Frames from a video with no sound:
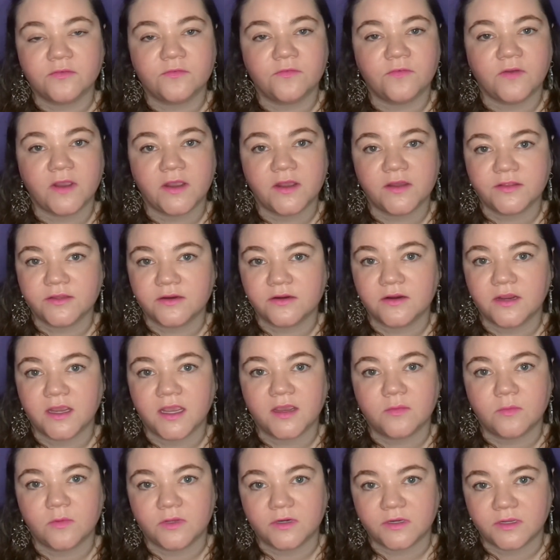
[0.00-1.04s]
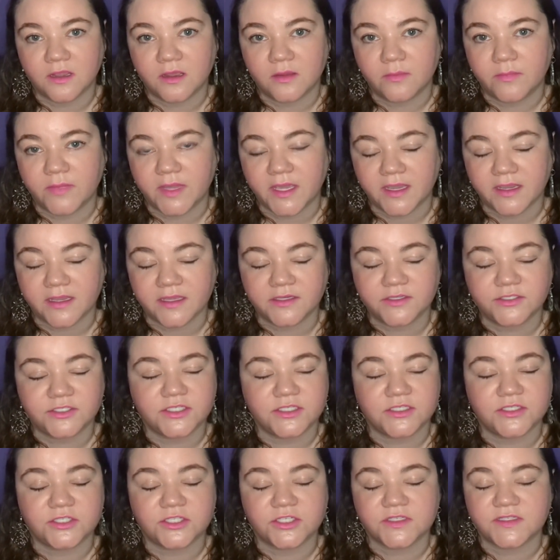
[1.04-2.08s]
Father, I want to come back." And
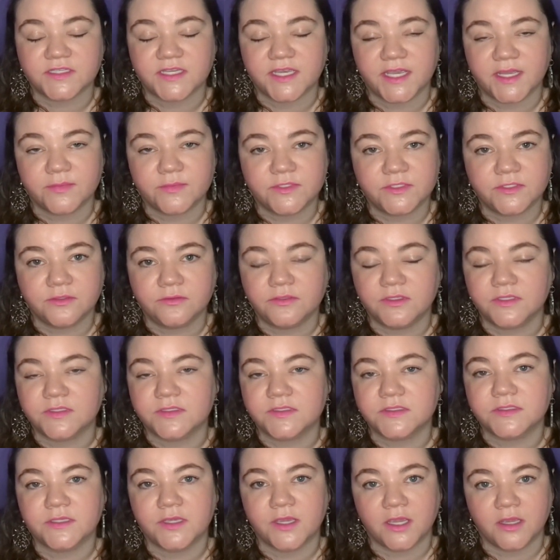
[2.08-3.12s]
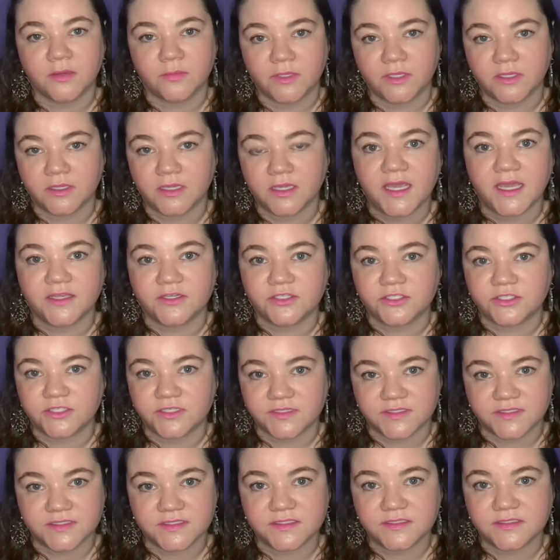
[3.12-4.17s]
she's just absolutely sobbing as
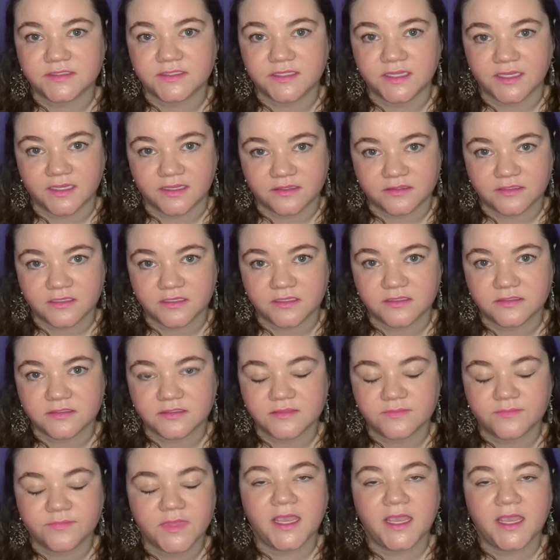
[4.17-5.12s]
she's saying this.